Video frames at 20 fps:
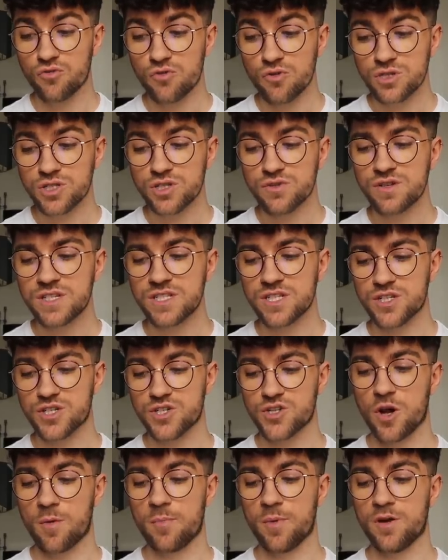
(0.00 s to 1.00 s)
groceries,
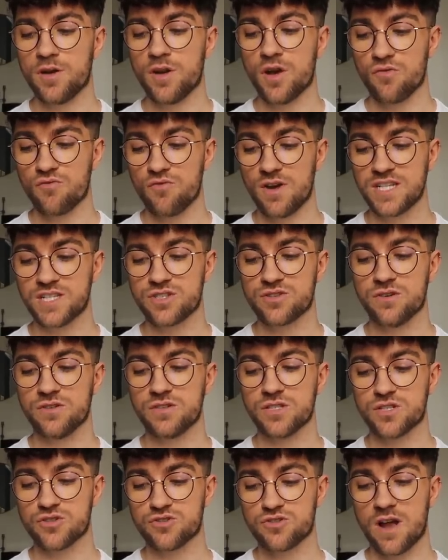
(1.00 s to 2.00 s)
shopping,
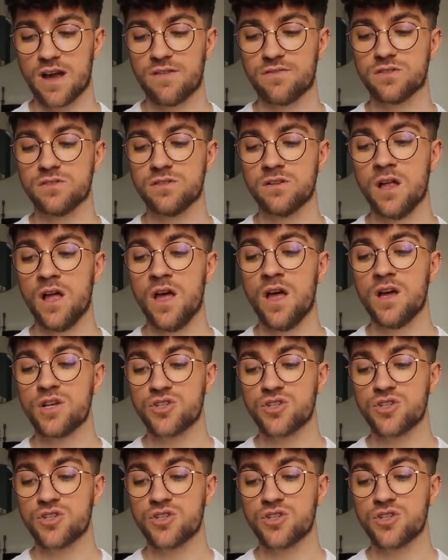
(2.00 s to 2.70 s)
restaurants, travel,